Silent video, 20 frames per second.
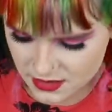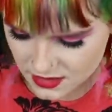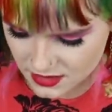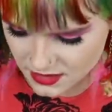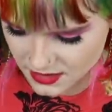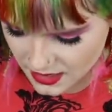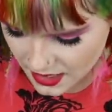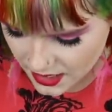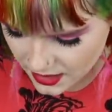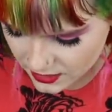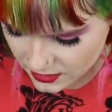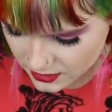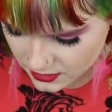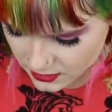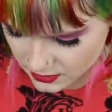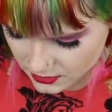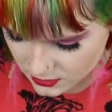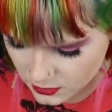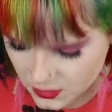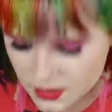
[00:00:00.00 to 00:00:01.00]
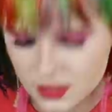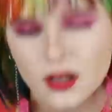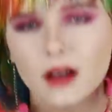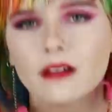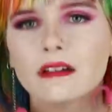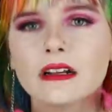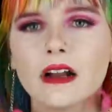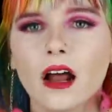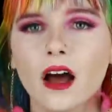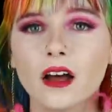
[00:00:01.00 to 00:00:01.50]
Is that what's
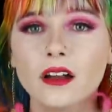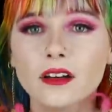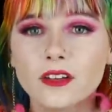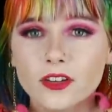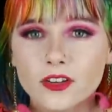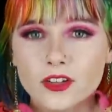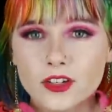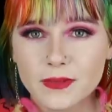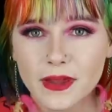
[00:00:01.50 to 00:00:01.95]
going on? You're just